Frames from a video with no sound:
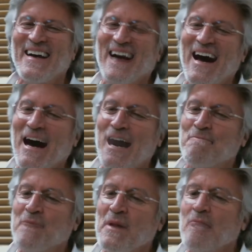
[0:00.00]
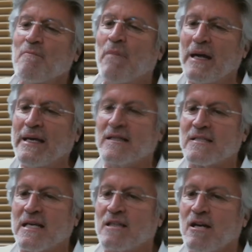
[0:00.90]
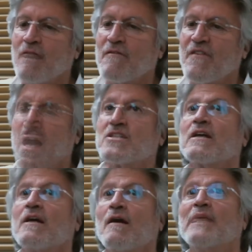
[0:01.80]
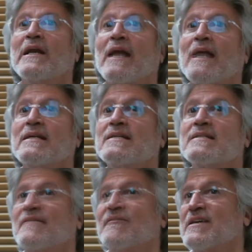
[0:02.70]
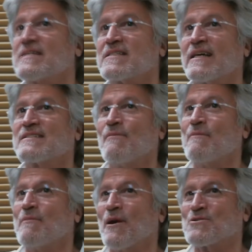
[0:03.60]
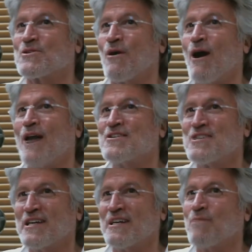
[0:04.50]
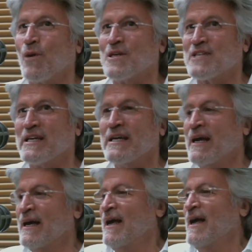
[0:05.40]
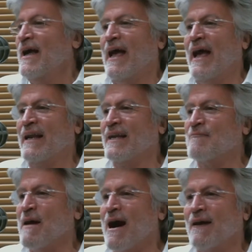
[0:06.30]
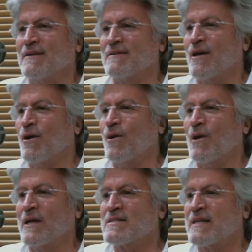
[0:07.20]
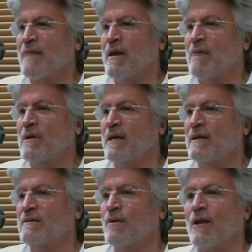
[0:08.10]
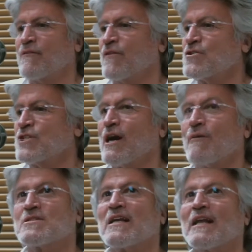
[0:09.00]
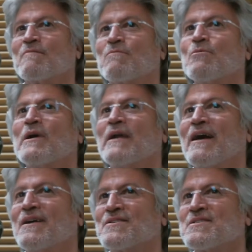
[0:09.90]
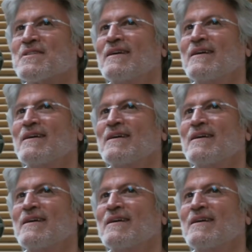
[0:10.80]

Uh, but yes, I started a fashion company in 1976 in my parents' garage in Boise and in about, oh, I'd say maybe, well, the first year I was selling Bloomingdale's